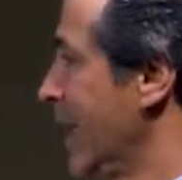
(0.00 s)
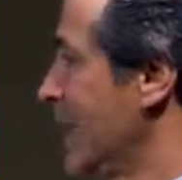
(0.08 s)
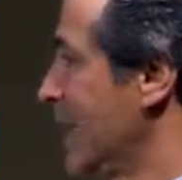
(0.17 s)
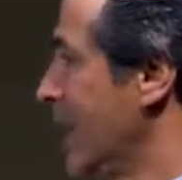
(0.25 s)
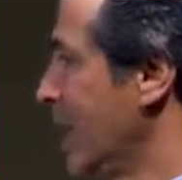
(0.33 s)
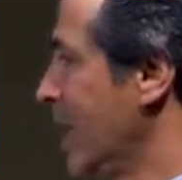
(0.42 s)

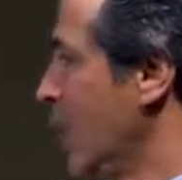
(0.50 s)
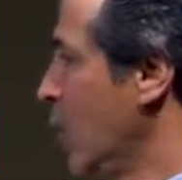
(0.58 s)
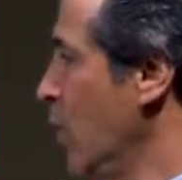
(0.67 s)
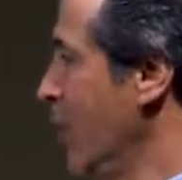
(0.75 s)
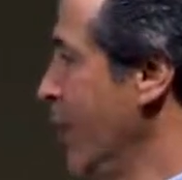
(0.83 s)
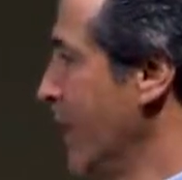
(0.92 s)
Accelerated
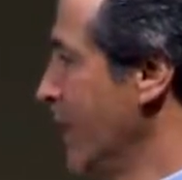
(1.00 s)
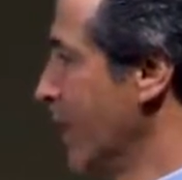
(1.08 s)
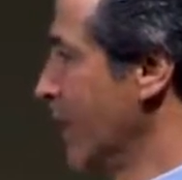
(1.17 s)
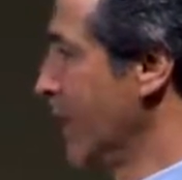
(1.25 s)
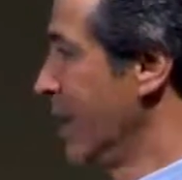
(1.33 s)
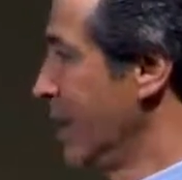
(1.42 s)
wound
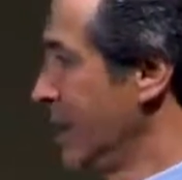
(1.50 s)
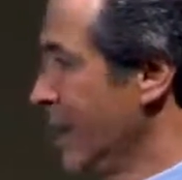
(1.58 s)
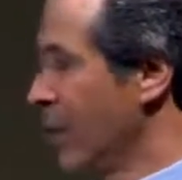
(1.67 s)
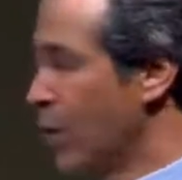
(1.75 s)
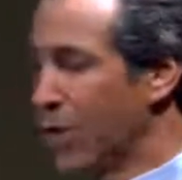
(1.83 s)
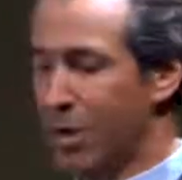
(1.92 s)
healing.
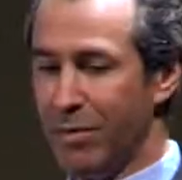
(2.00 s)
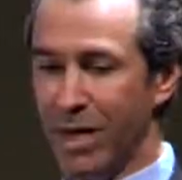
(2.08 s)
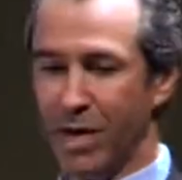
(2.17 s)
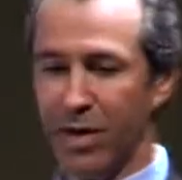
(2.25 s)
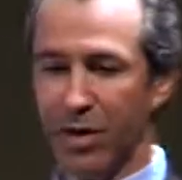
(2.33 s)
Orthopedic